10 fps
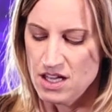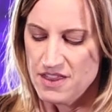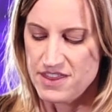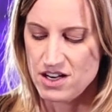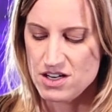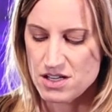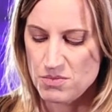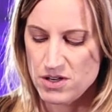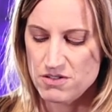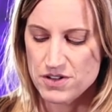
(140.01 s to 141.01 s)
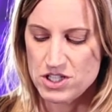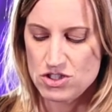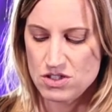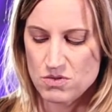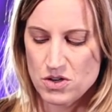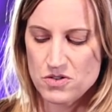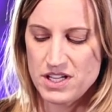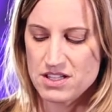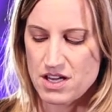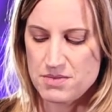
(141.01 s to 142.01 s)
There are a number of regional Rotary
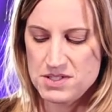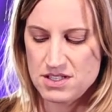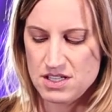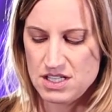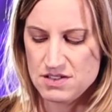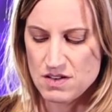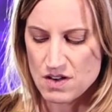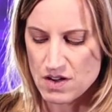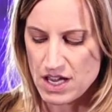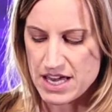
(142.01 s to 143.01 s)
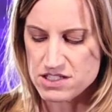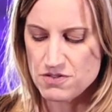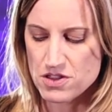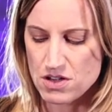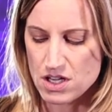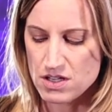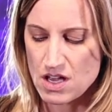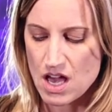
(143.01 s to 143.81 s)
clubs, and as for the